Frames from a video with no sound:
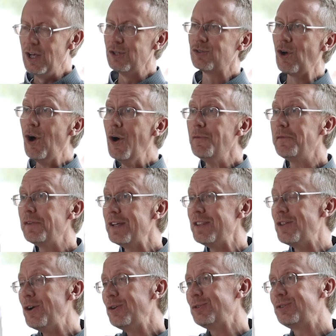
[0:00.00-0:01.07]
So hopefully
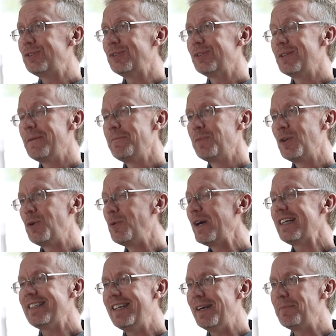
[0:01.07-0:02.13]
those
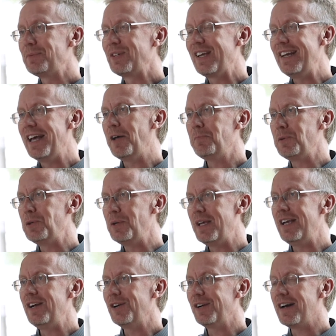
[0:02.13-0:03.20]
quick tips can help you
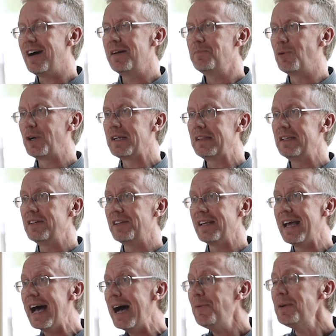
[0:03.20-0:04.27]
hear God more clearly.
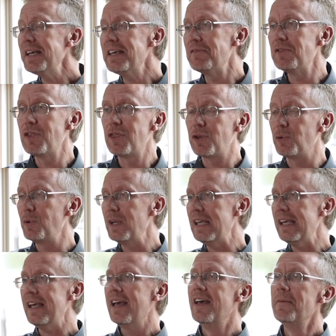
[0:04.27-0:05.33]
I want to give you
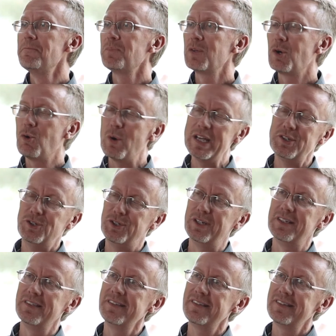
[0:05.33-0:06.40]
three
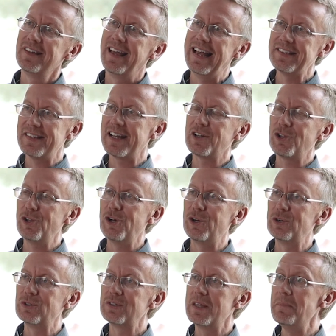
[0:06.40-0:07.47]
questions as I
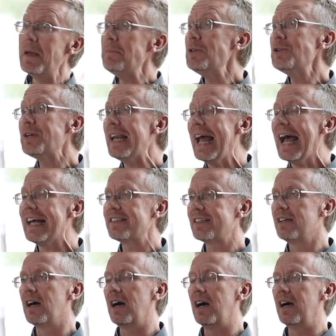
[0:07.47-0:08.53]
close that maybe you can
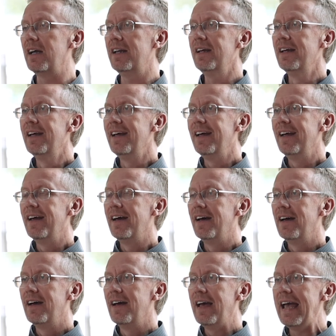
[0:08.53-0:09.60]
ask God
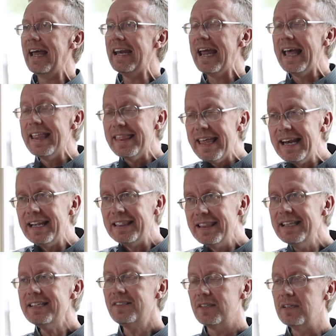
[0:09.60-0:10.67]
and then
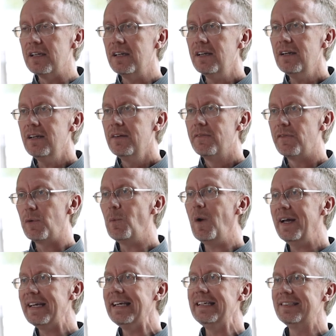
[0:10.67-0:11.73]
listen for
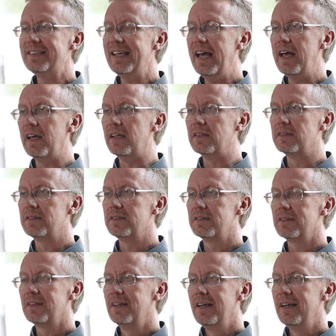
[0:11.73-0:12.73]
what He says.